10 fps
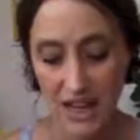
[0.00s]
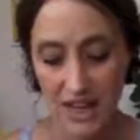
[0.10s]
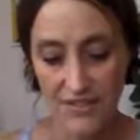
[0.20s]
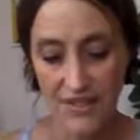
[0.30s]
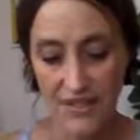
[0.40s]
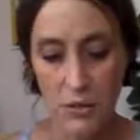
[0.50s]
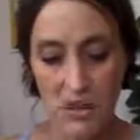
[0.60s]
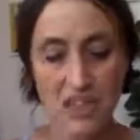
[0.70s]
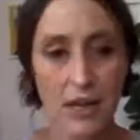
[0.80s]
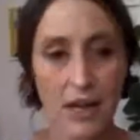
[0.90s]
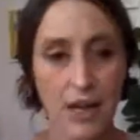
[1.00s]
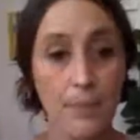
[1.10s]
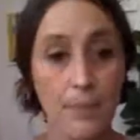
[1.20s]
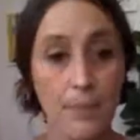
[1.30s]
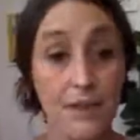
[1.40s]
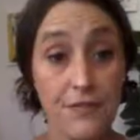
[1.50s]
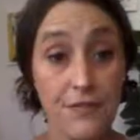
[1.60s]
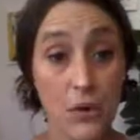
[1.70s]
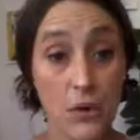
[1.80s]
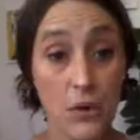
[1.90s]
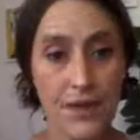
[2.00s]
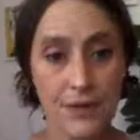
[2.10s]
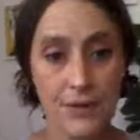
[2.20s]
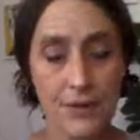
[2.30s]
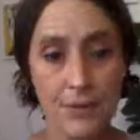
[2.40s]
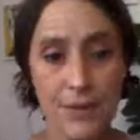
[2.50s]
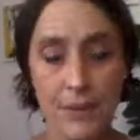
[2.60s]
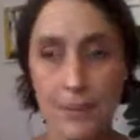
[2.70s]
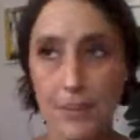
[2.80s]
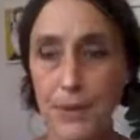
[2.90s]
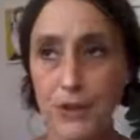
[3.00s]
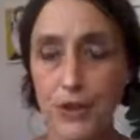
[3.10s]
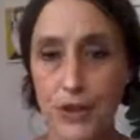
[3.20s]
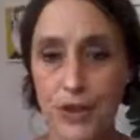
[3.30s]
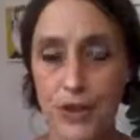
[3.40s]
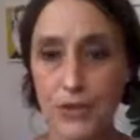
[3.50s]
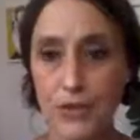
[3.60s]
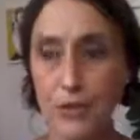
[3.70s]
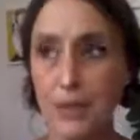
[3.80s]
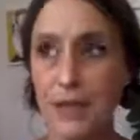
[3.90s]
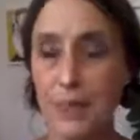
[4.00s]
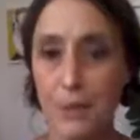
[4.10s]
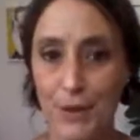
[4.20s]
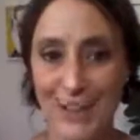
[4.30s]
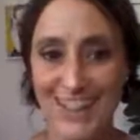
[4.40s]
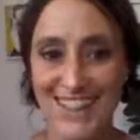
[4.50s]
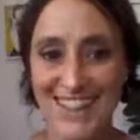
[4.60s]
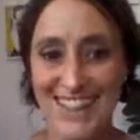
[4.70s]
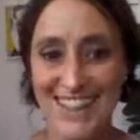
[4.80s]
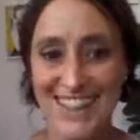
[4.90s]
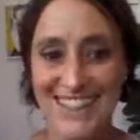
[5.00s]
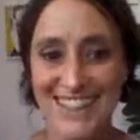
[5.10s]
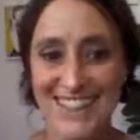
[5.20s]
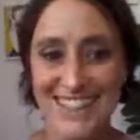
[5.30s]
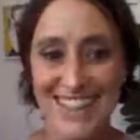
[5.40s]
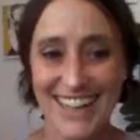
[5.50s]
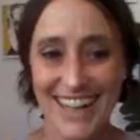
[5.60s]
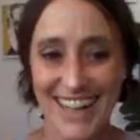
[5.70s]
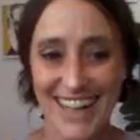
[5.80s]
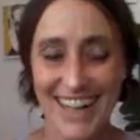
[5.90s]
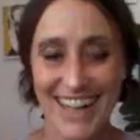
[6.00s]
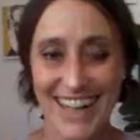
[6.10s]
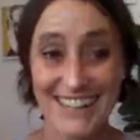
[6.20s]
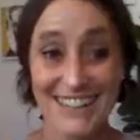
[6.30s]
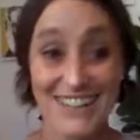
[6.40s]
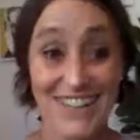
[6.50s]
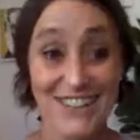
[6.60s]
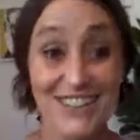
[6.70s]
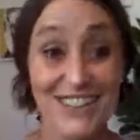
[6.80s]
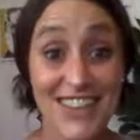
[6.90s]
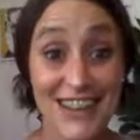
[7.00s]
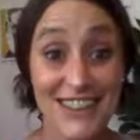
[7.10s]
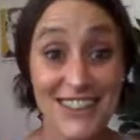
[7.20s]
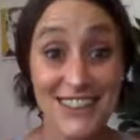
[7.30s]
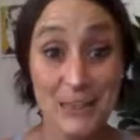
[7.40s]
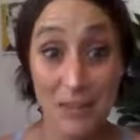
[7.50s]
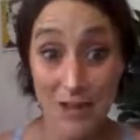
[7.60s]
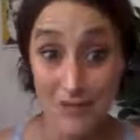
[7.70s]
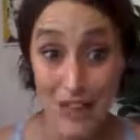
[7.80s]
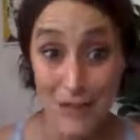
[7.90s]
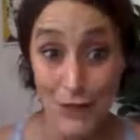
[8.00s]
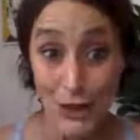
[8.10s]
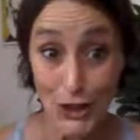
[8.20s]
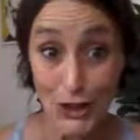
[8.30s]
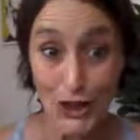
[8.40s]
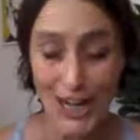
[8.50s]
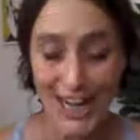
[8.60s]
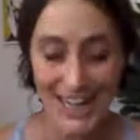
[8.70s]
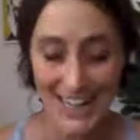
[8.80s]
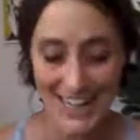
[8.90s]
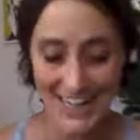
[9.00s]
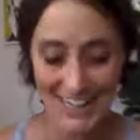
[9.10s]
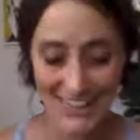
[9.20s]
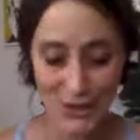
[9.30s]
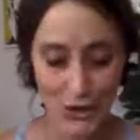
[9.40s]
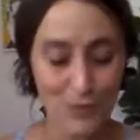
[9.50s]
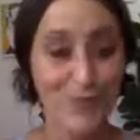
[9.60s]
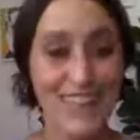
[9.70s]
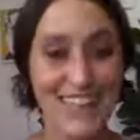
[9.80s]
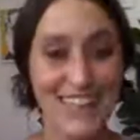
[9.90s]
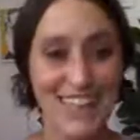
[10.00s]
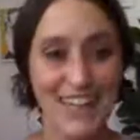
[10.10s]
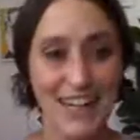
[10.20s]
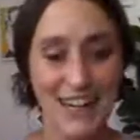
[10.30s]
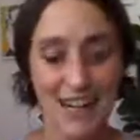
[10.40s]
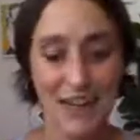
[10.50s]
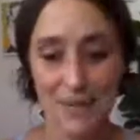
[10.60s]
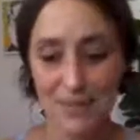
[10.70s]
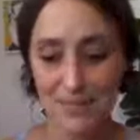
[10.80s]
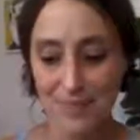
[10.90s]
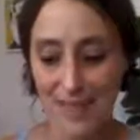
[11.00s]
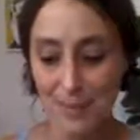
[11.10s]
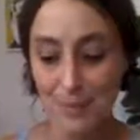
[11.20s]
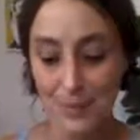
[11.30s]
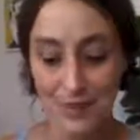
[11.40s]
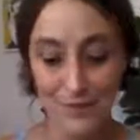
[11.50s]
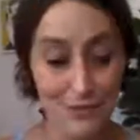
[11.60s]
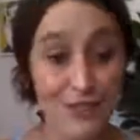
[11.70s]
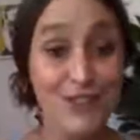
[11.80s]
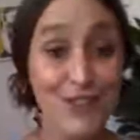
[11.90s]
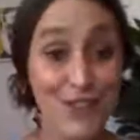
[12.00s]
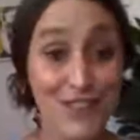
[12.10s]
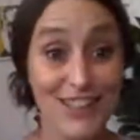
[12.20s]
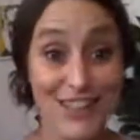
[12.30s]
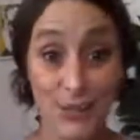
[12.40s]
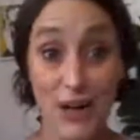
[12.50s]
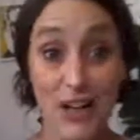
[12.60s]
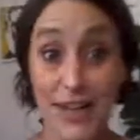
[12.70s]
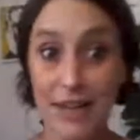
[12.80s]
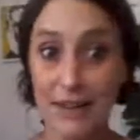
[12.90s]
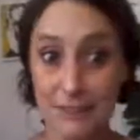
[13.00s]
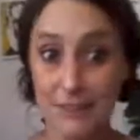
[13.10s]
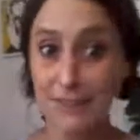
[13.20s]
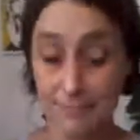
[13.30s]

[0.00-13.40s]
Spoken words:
I've spoken up before, or maybe pushed things or manipulated things, and it's not turned out in my favor. And it's hurt me. I believe physically in one life.